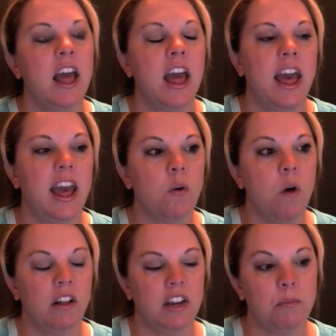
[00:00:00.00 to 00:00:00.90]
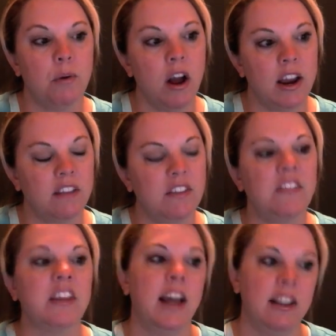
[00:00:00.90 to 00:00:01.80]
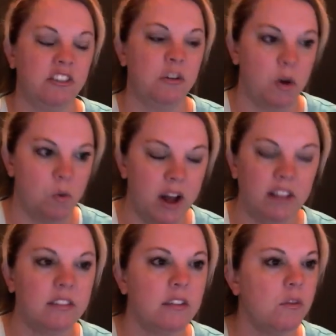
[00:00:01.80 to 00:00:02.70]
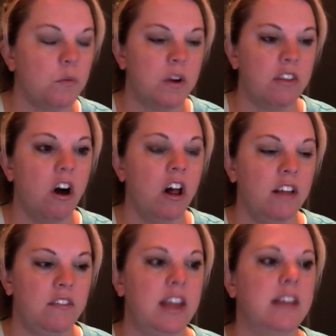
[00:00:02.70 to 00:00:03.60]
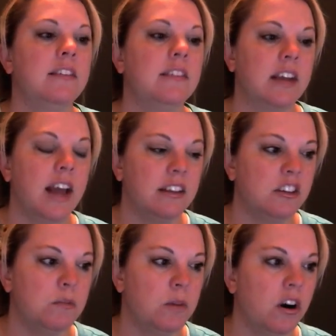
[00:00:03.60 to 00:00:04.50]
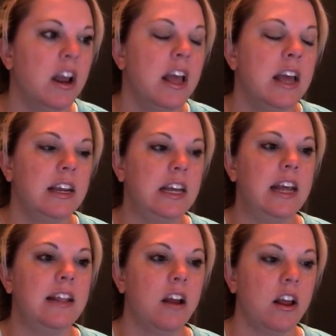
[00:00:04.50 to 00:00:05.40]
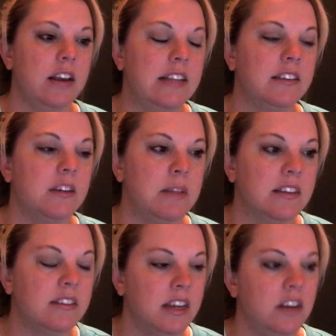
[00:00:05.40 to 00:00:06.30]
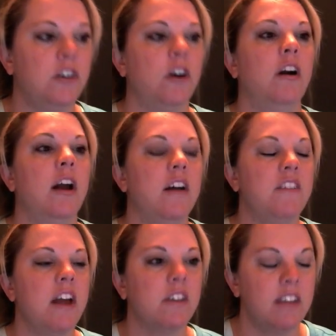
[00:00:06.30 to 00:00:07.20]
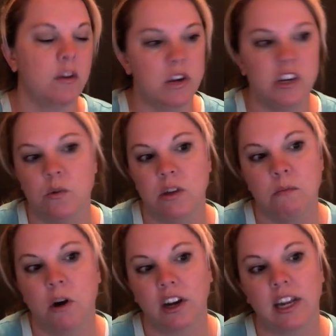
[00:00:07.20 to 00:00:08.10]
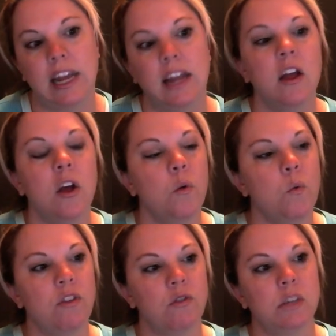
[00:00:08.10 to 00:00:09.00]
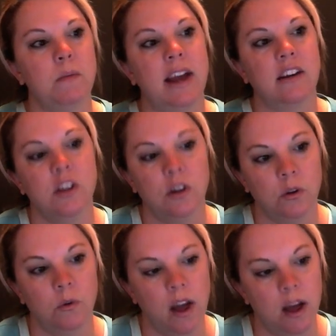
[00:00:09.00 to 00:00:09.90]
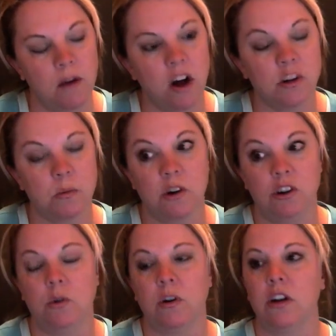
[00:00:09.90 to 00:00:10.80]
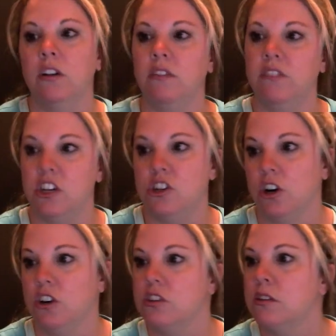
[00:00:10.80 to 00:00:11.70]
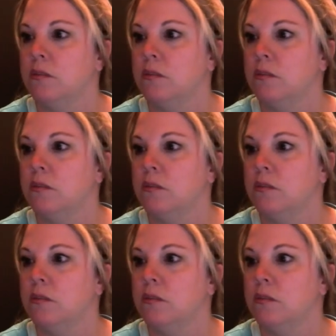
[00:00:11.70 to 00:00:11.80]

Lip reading: a quality product that the customer wants. With all of this, the customer needs to be the center of everything we do with marketing with respect to entrepreneurial ventures.